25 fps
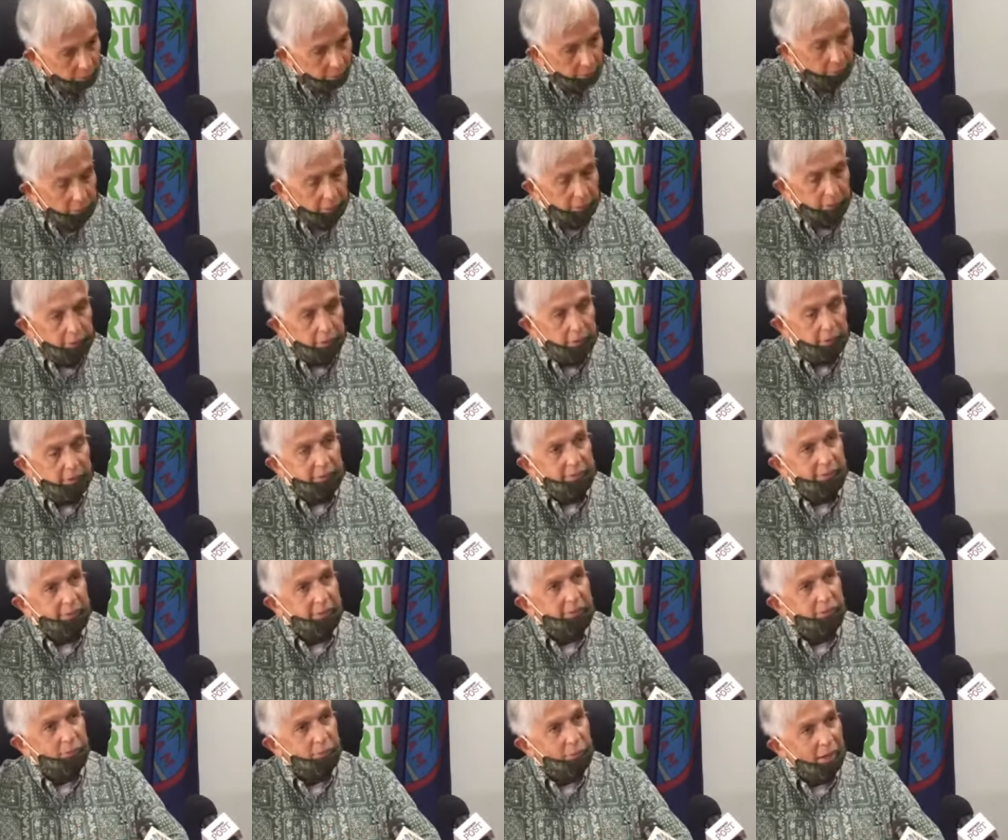it's
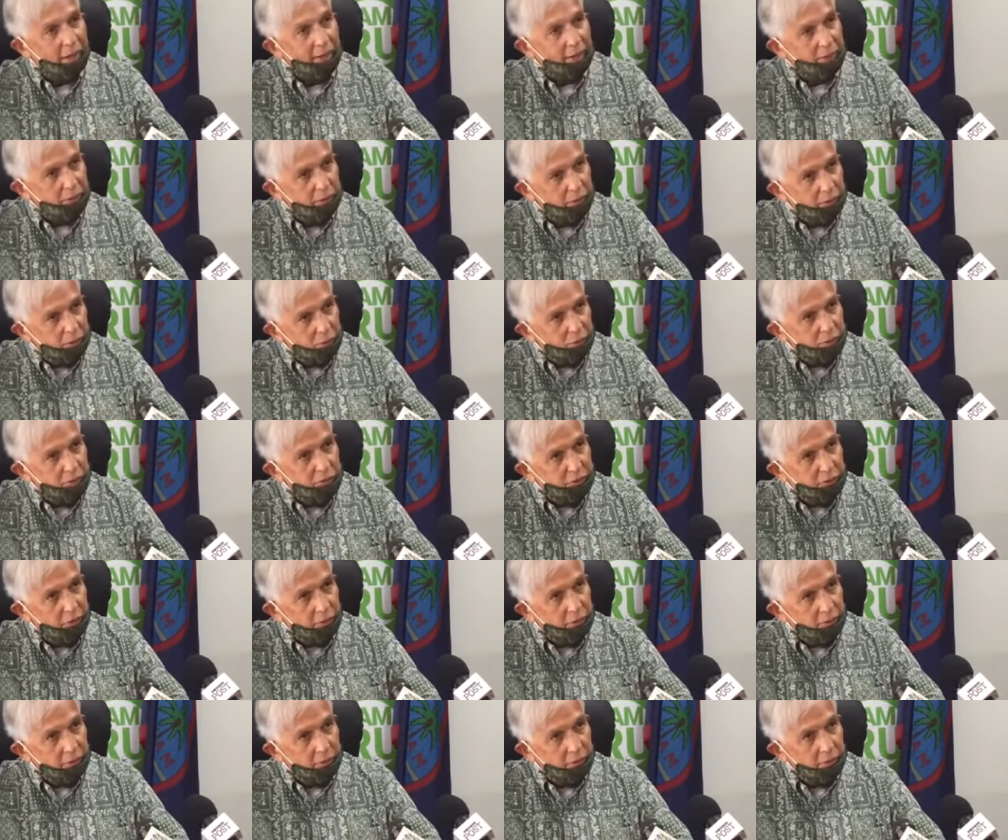his right to do
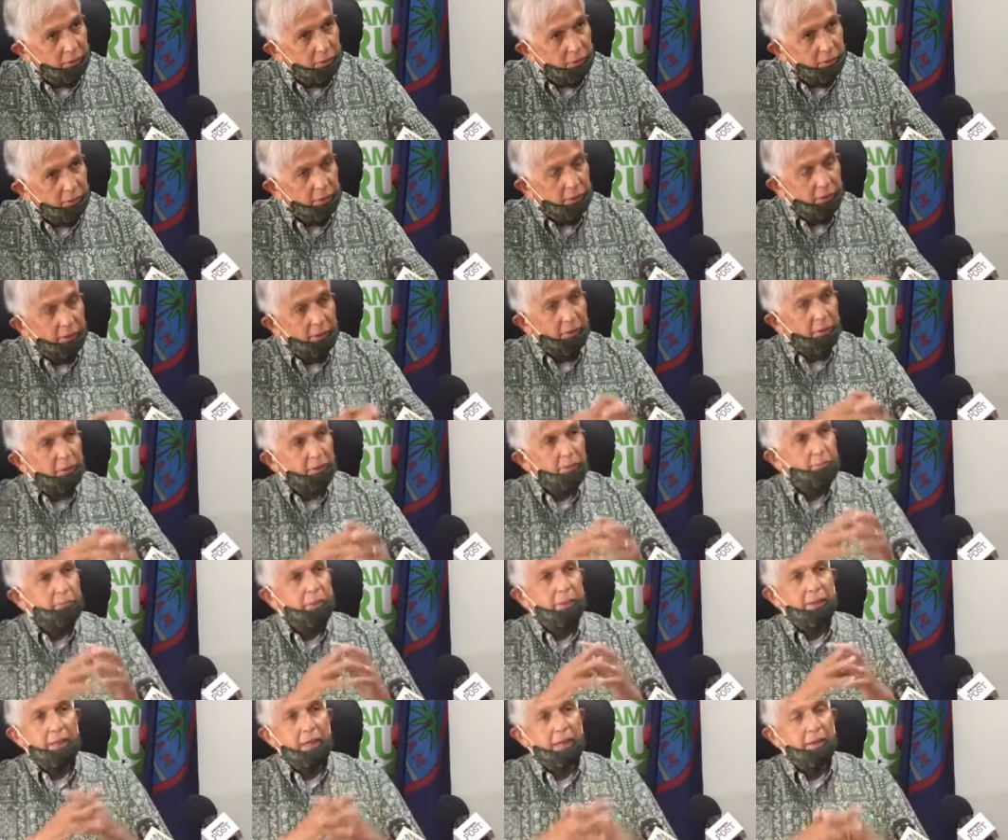so. But